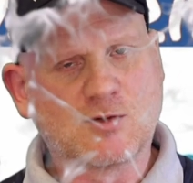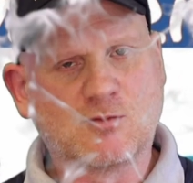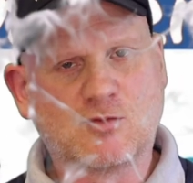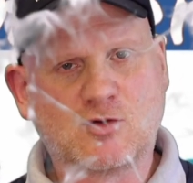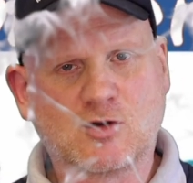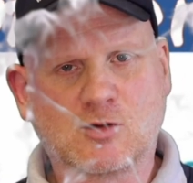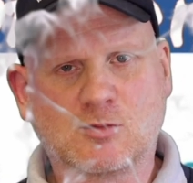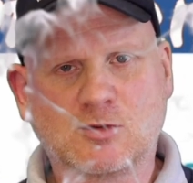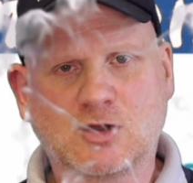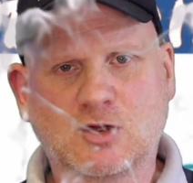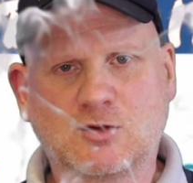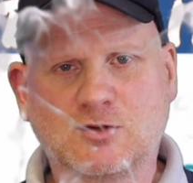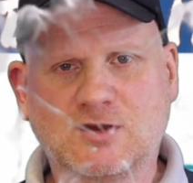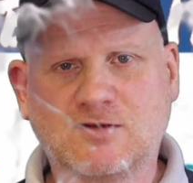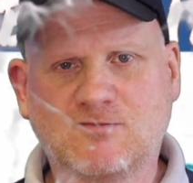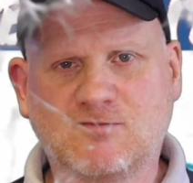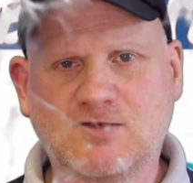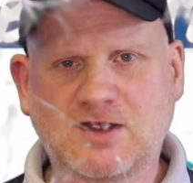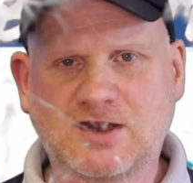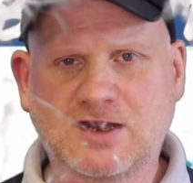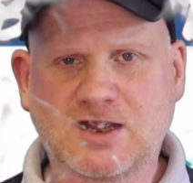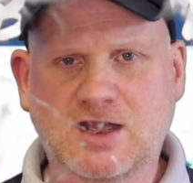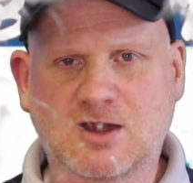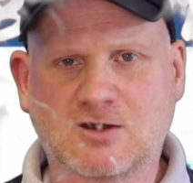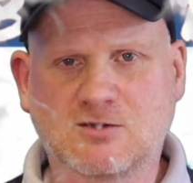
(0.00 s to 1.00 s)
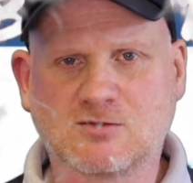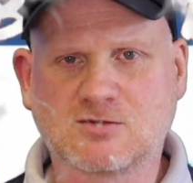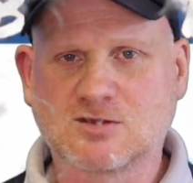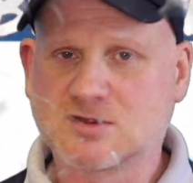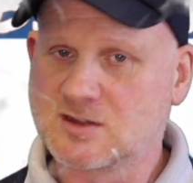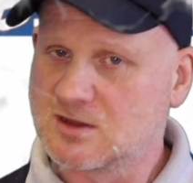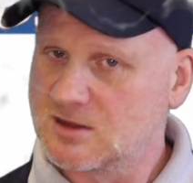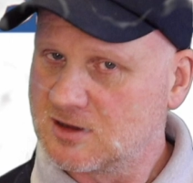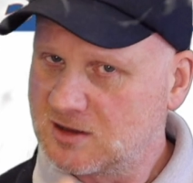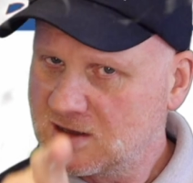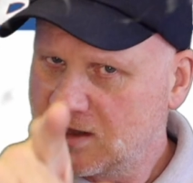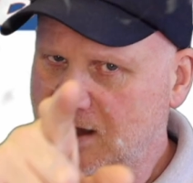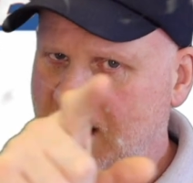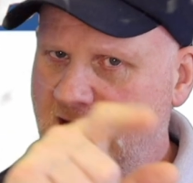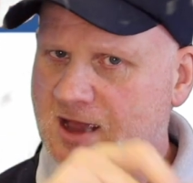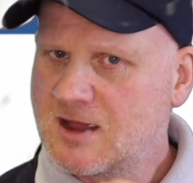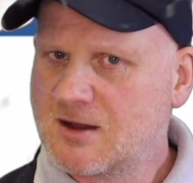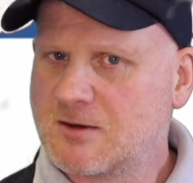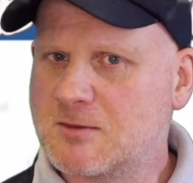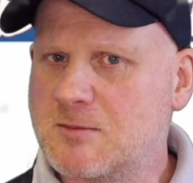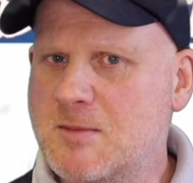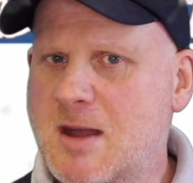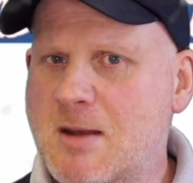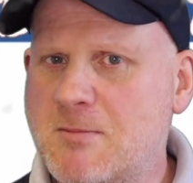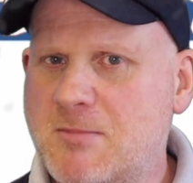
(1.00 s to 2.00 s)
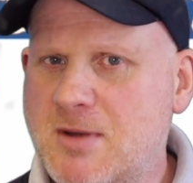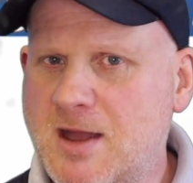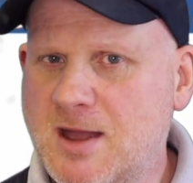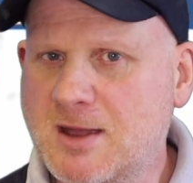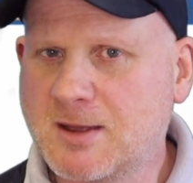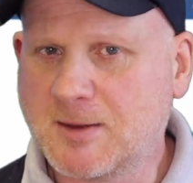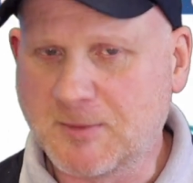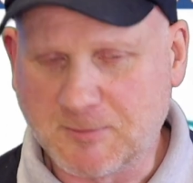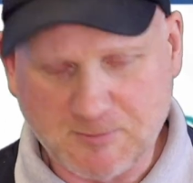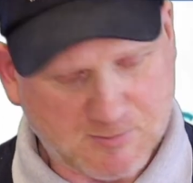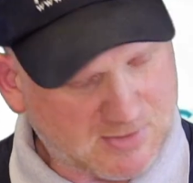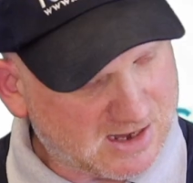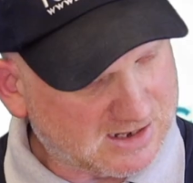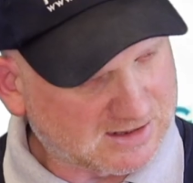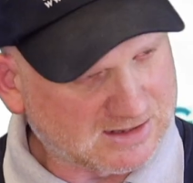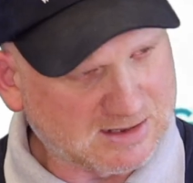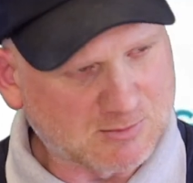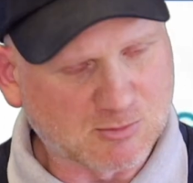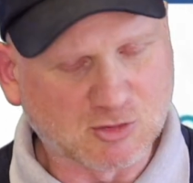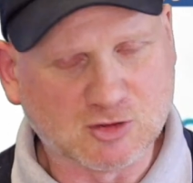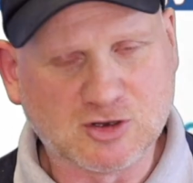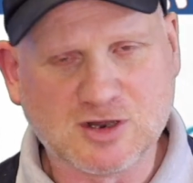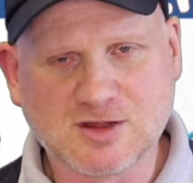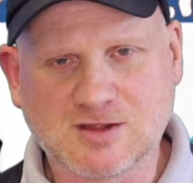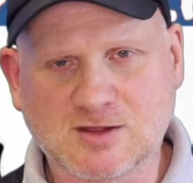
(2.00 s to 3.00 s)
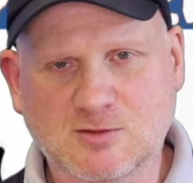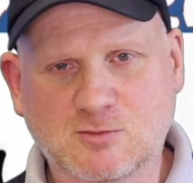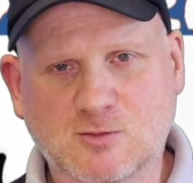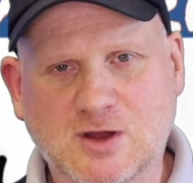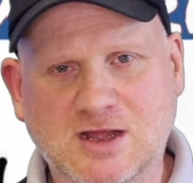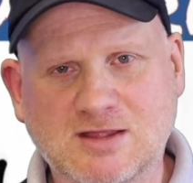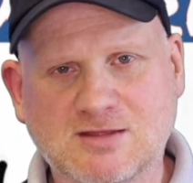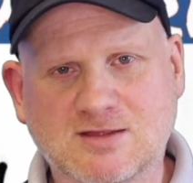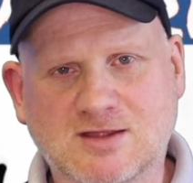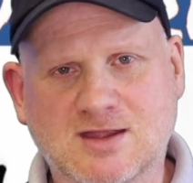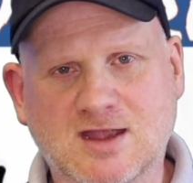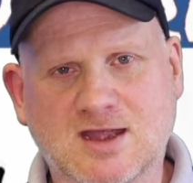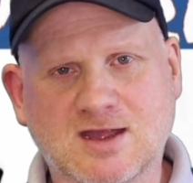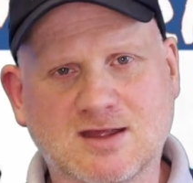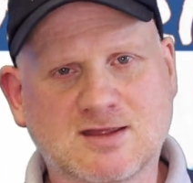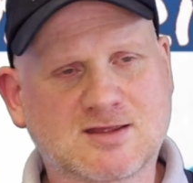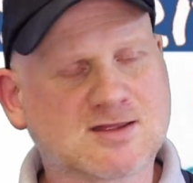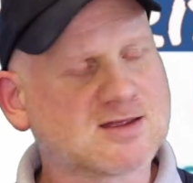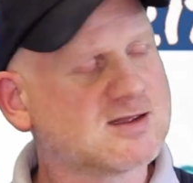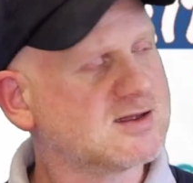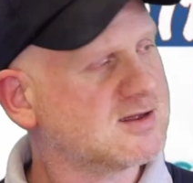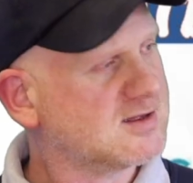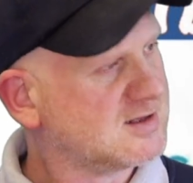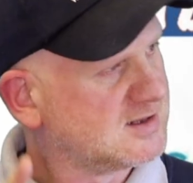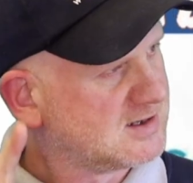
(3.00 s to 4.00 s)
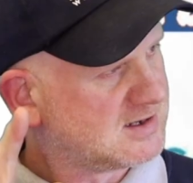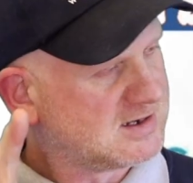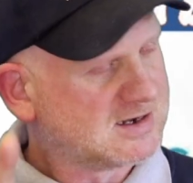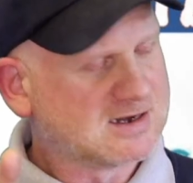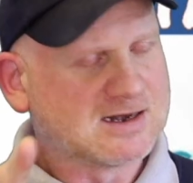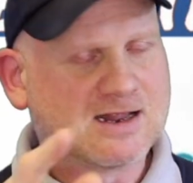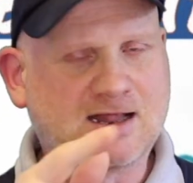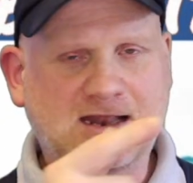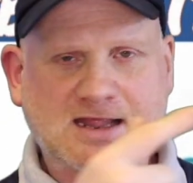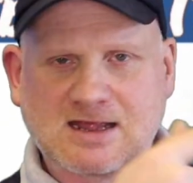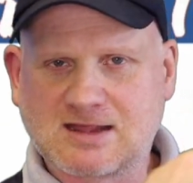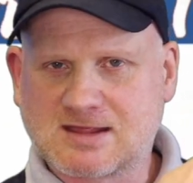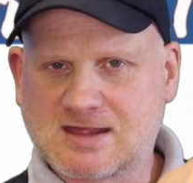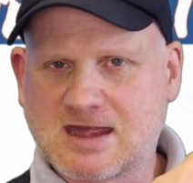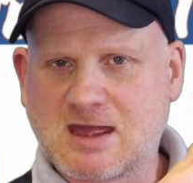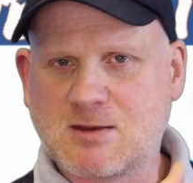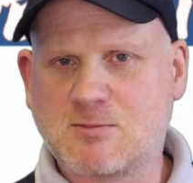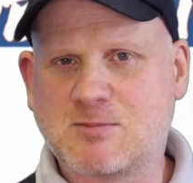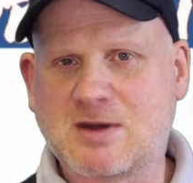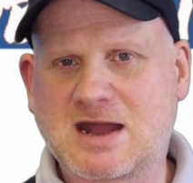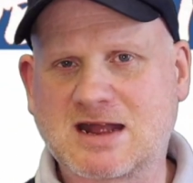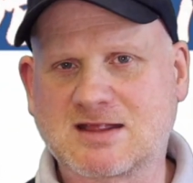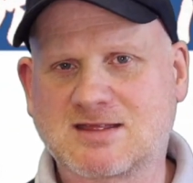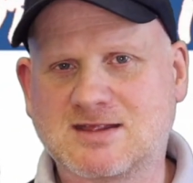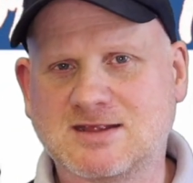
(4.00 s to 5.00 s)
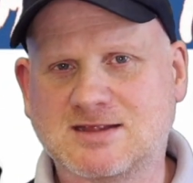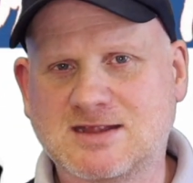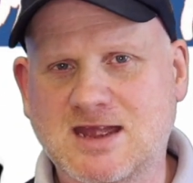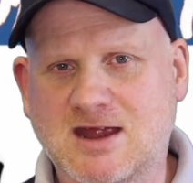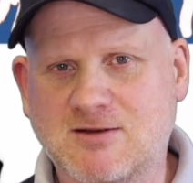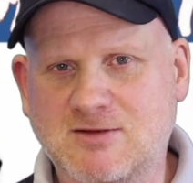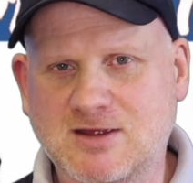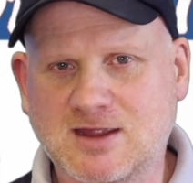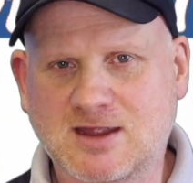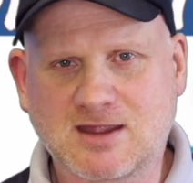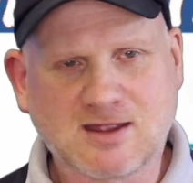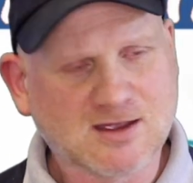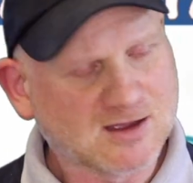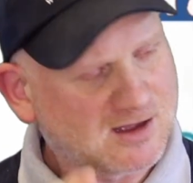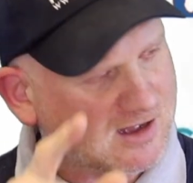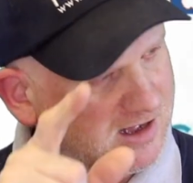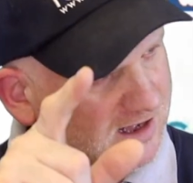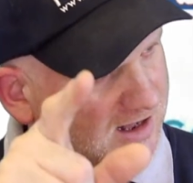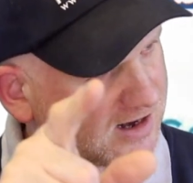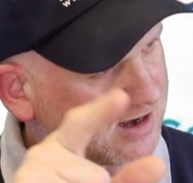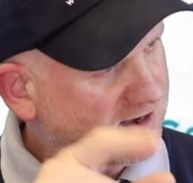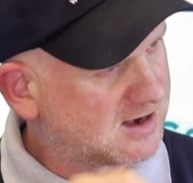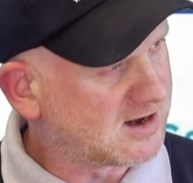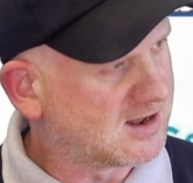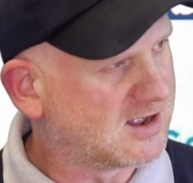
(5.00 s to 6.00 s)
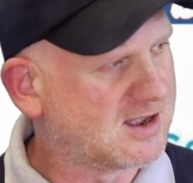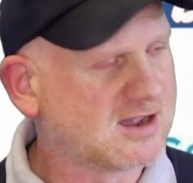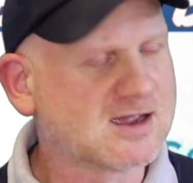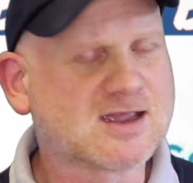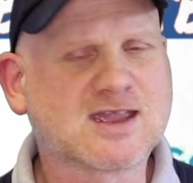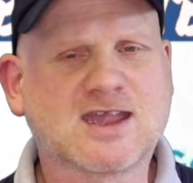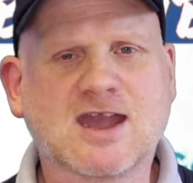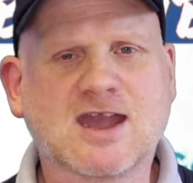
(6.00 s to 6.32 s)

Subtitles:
when we're uploading videos. Remember, mainly Mondays and Wednesdays. Now let's get back to Derek and